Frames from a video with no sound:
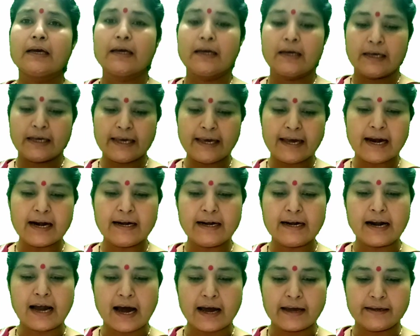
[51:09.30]
He
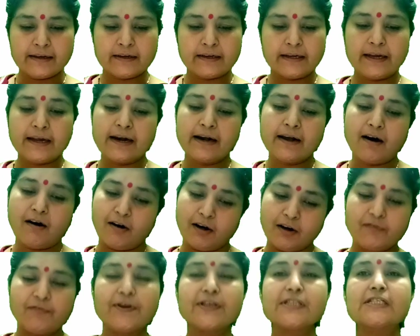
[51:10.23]
had
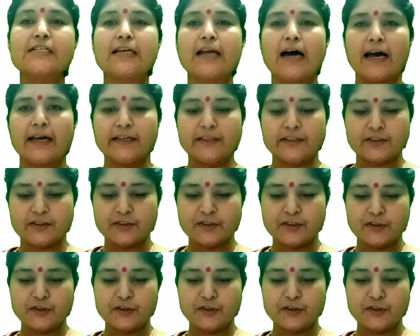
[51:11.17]
always liked